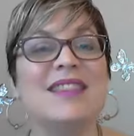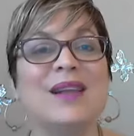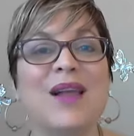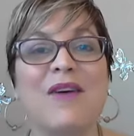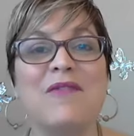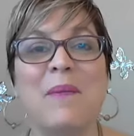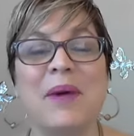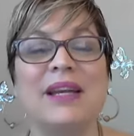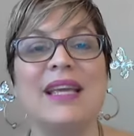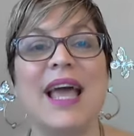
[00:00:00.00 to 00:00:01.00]
the love,
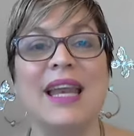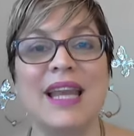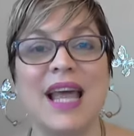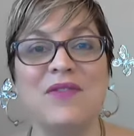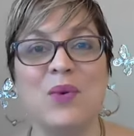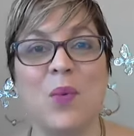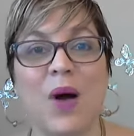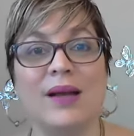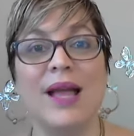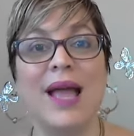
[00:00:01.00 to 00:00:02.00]
money, and life you
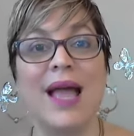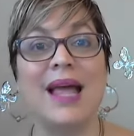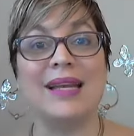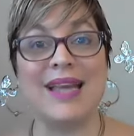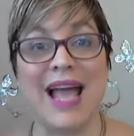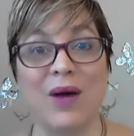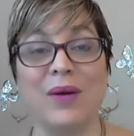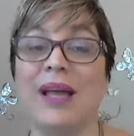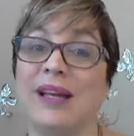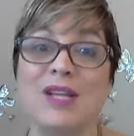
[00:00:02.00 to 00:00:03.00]
want
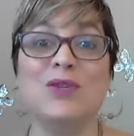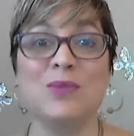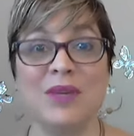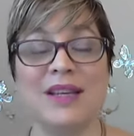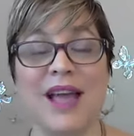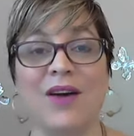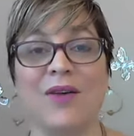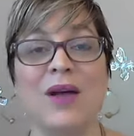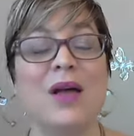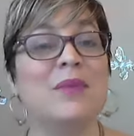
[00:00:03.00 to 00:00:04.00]
now. And I do mean
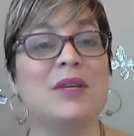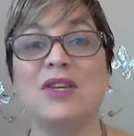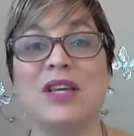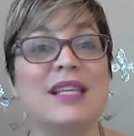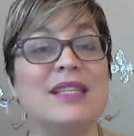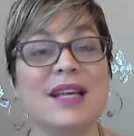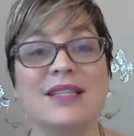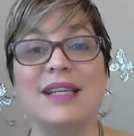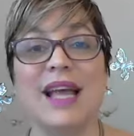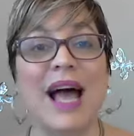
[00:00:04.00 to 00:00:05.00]
now, because look, it
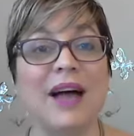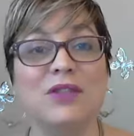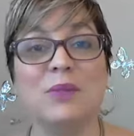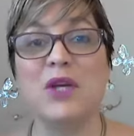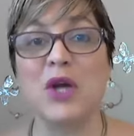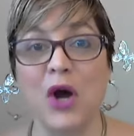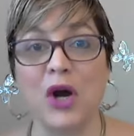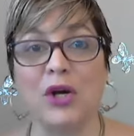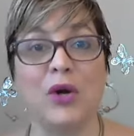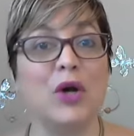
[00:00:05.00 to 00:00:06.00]
doesn't have to be
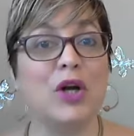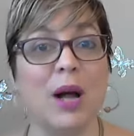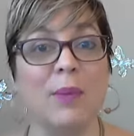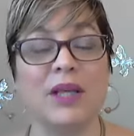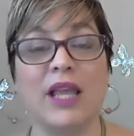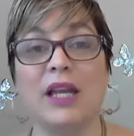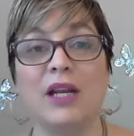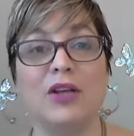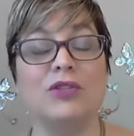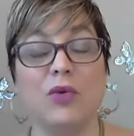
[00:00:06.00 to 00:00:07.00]
hard or
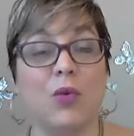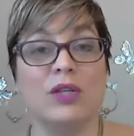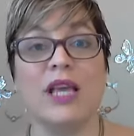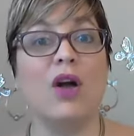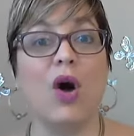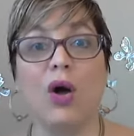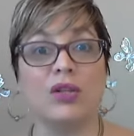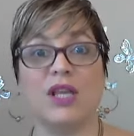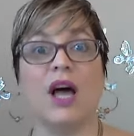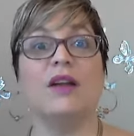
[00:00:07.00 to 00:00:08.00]
complicated or take a
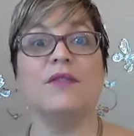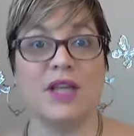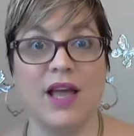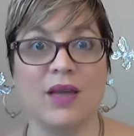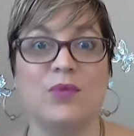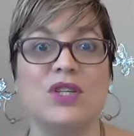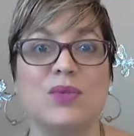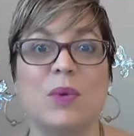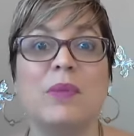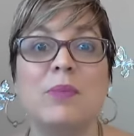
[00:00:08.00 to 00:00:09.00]
ton of time, which
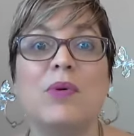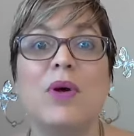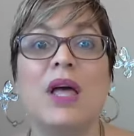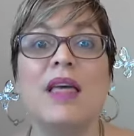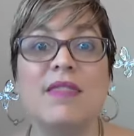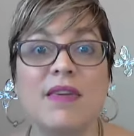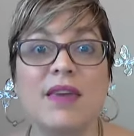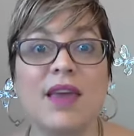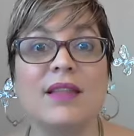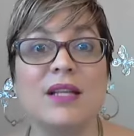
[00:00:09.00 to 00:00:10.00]
is what people
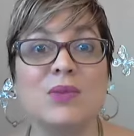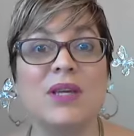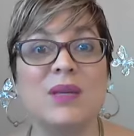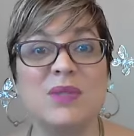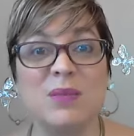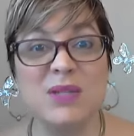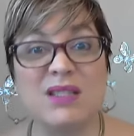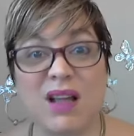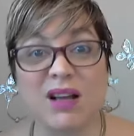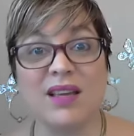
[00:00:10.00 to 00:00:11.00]
think. And that's what keeps them
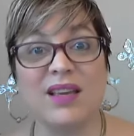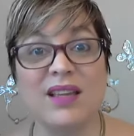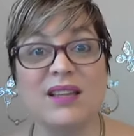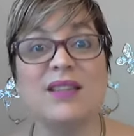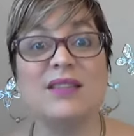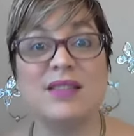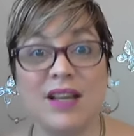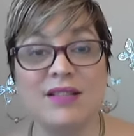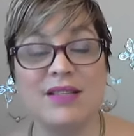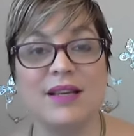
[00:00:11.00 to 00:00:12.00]
stuck in the
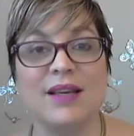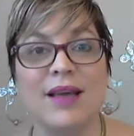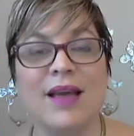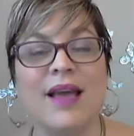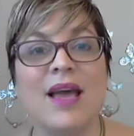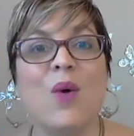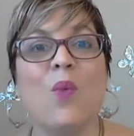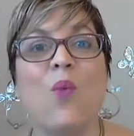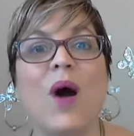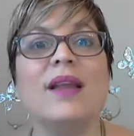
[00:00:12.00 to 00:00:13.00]
scarcity.
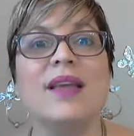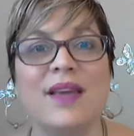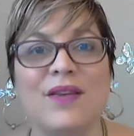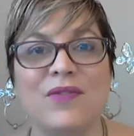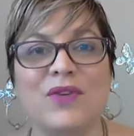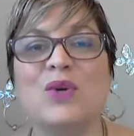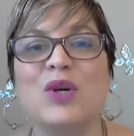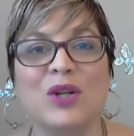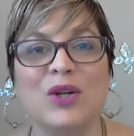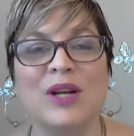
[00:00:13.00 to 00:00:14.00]
What if you
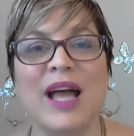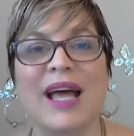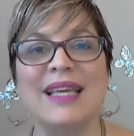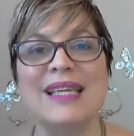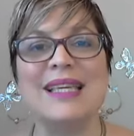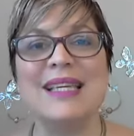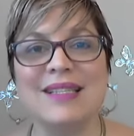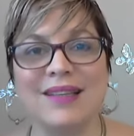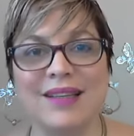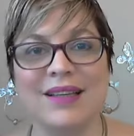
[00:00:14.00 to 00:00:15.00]
could learn how to
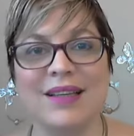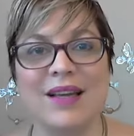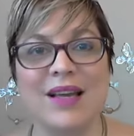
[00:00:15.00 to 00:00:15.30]
easily